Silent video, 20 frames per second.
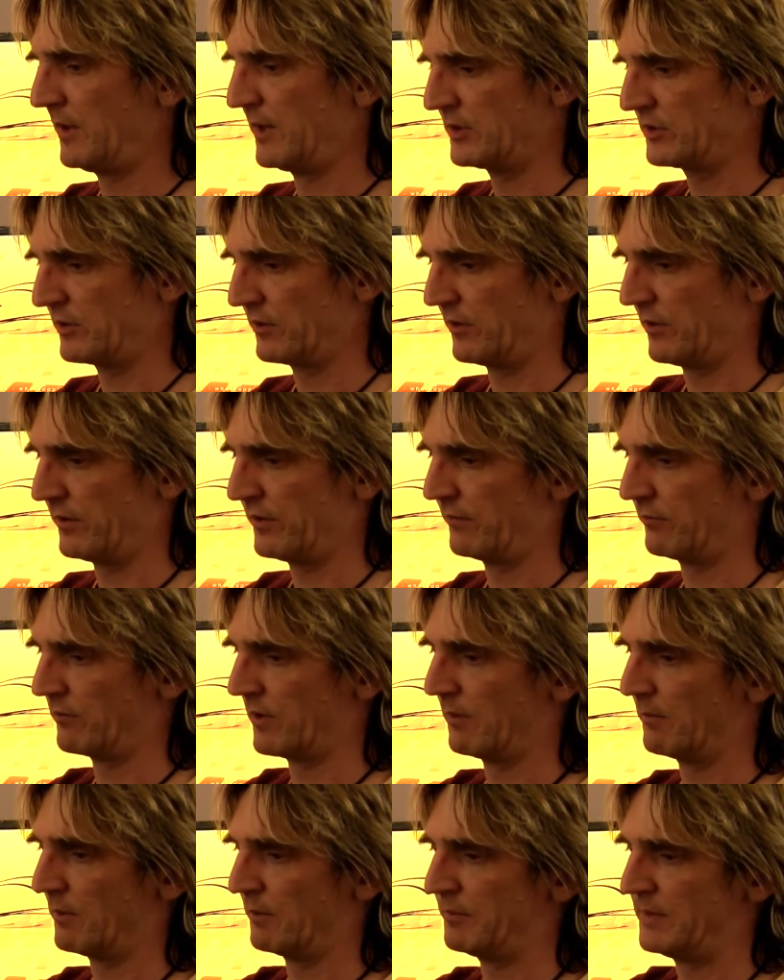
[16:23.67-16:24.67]
make sure that the
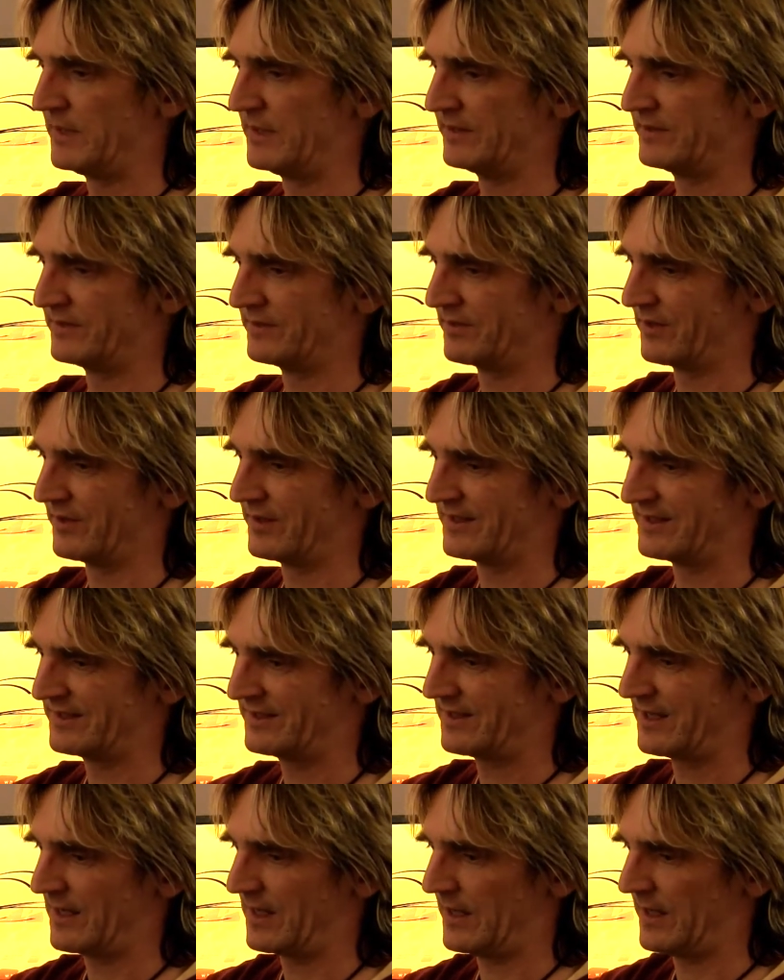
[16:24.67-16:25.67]
rubber piece is on the
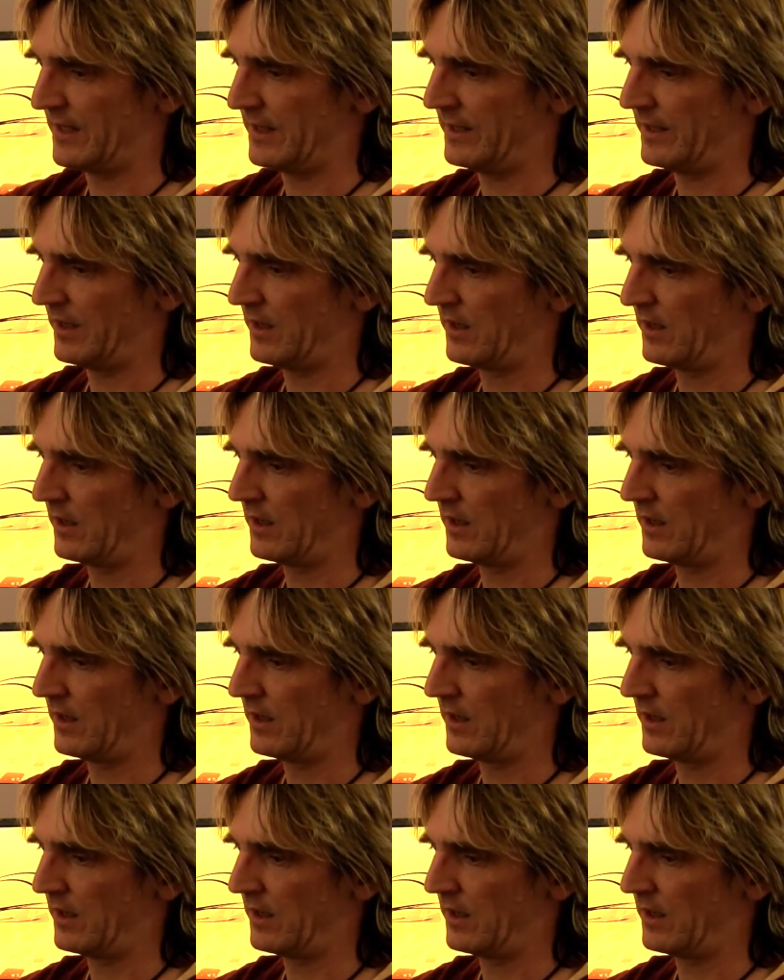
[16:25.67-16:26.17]
side,